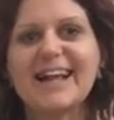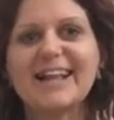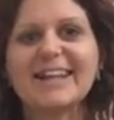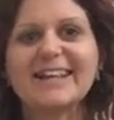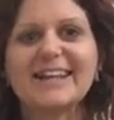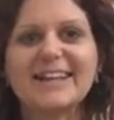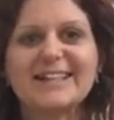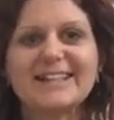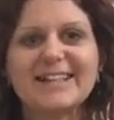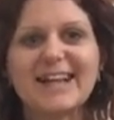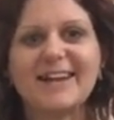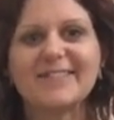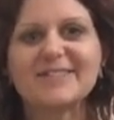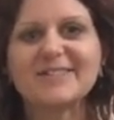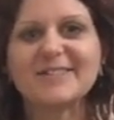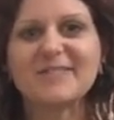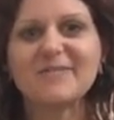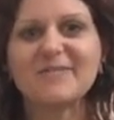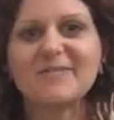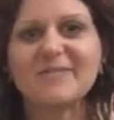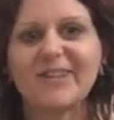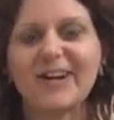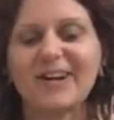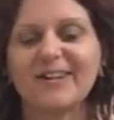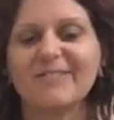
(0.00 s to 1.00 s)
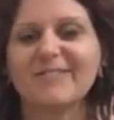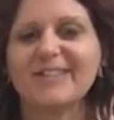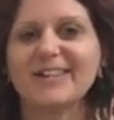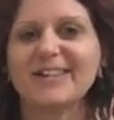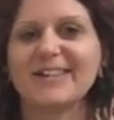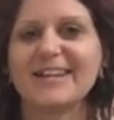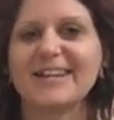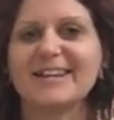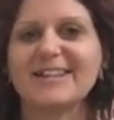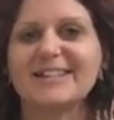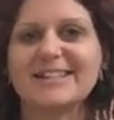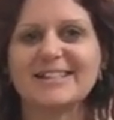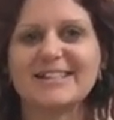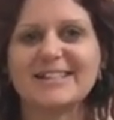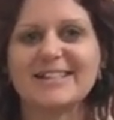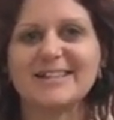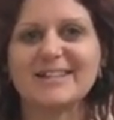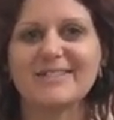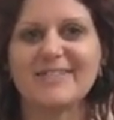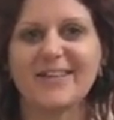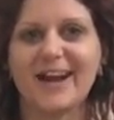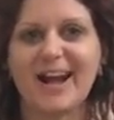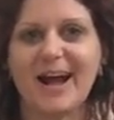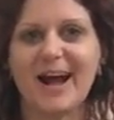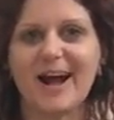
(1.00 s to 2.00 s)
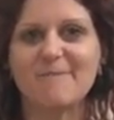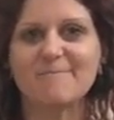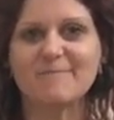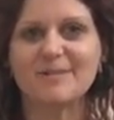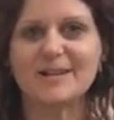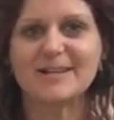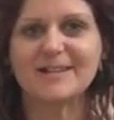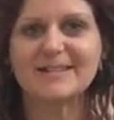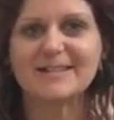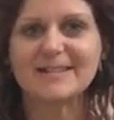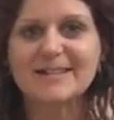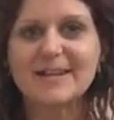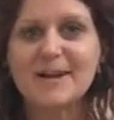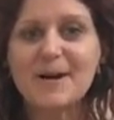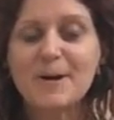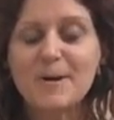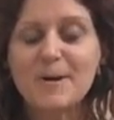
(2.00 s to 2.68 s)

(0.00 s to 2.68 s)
let's have some fun with it and see what happens.